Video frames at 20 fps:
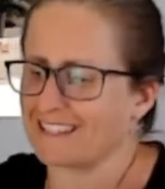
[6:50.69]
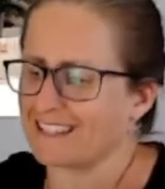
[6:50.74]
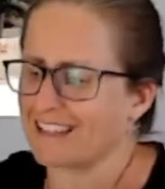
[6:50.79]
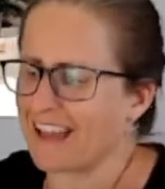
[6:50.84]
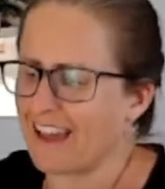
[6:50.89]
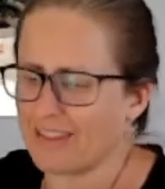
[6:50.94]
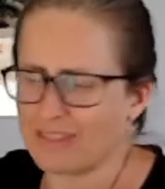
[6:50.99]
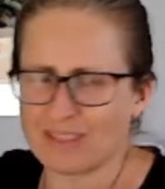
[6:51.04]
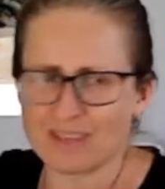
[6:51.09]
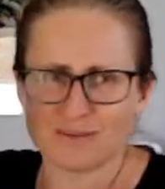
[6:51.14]

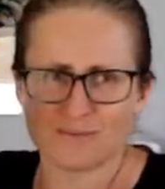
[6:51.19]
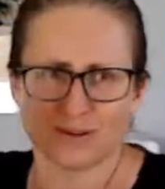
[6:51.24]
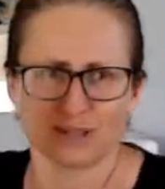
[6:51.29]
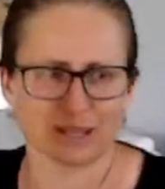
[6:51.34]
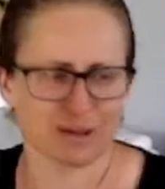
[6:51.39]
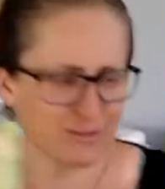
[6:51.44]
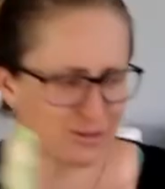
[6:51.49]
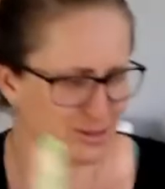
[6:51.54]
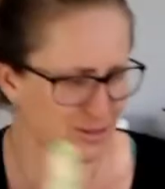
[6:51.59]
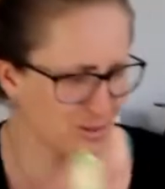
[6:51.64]
I think what
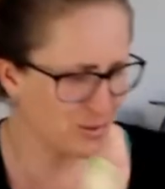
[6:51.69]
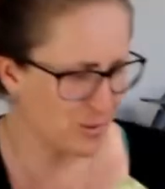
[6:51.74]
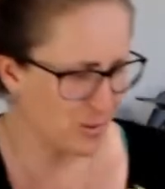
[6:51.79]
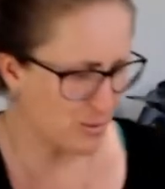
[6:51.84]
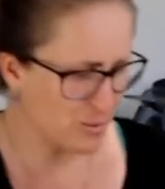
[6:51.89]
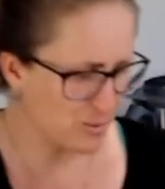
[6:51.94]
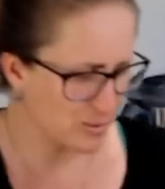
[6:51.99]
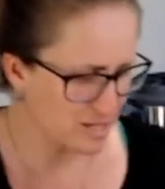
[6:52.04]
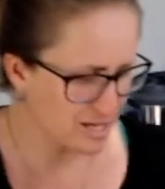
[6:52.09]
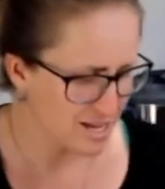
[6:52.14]
that was
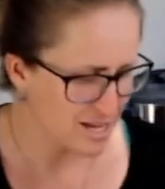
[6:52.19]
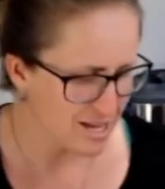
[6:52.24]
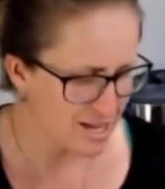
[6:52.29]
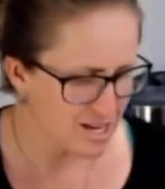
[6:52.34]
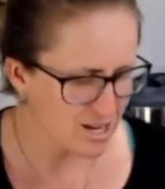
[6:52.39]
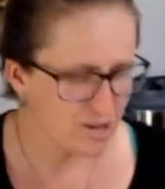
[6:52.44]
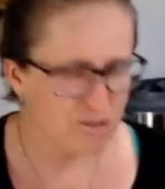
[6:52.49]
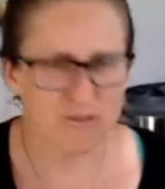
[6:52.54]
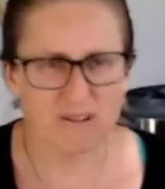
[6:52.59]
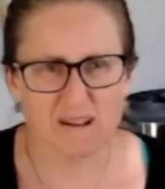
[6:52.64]
called.
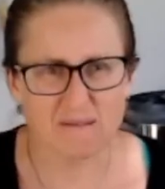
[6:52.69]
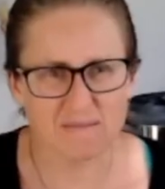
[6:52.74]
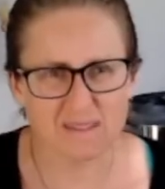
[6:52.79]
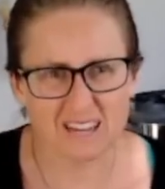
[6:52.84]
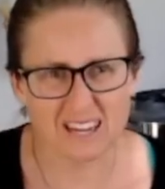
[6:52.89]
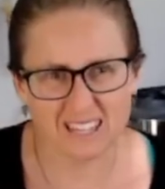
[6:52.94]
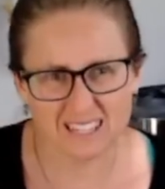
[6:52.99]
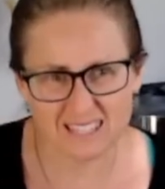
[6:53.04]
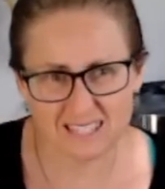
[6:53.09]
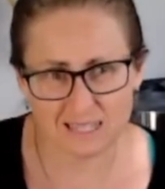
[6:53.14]
Creme
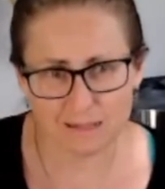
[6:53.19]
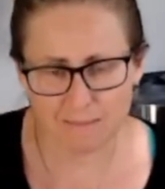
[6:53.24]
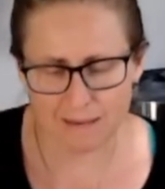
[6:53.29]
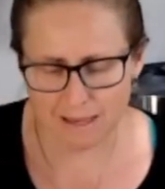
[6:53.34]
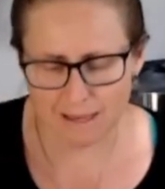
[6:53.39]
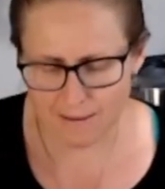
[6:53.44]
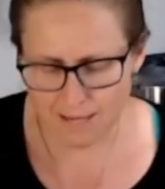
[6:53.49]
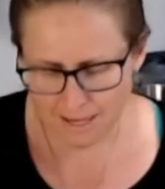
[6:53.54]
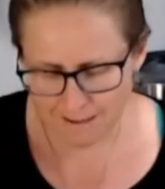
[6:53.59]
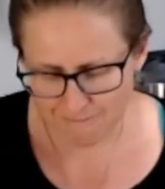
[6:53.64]
custard
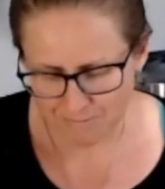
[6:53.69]
maybe.